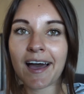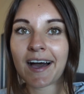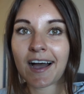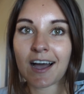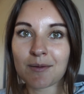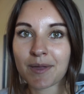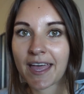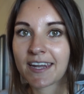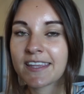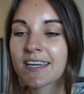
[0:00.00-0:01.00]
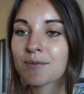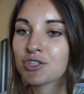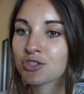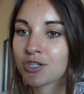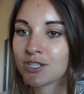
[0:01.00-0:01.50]
And I think I'm
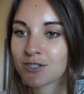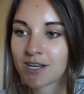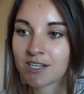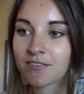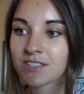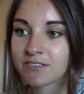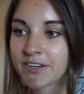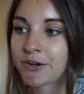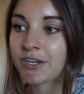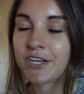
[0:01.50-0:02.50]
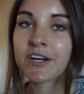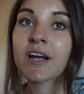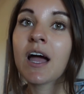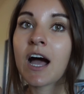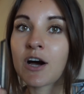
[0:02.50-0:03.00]
just going to end off this video here.
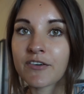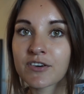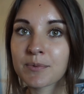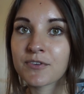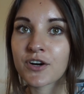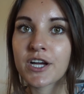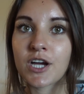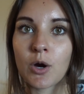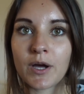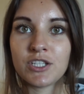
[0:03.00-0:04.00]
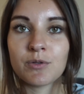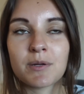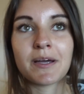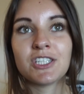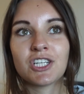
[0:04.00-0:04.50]
However, before I go, I do want
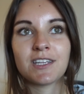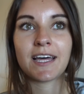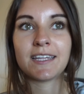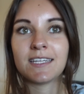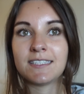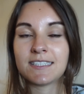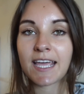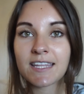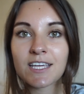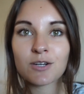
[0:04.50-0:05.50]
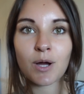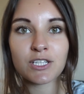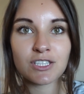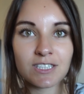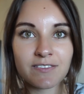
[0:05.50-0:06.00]
to mention that the day that you're
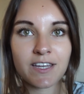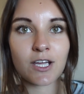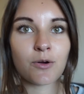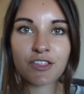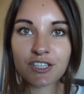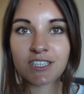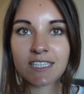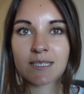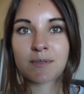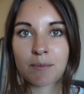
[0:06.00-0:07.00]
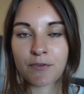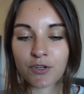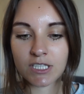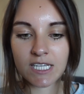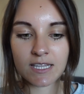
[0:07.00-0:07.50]
watching this video, Thursday, September
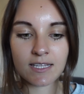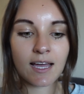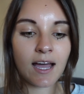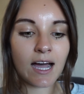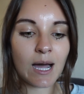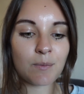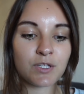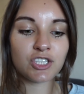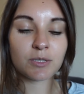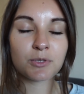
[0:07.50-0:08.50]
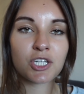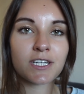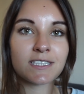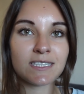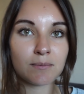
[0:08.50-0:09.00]
14th, the
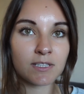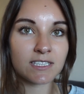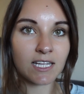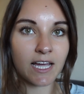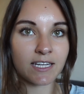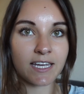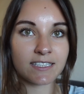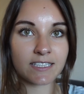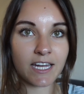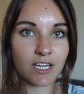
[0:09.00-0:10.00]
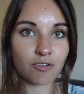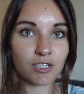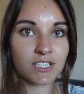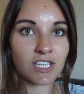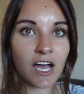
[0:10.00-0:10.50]
Gymshark seamless line is getting
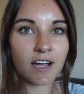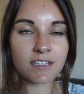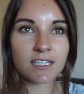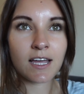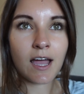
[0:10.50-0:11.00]
restocked.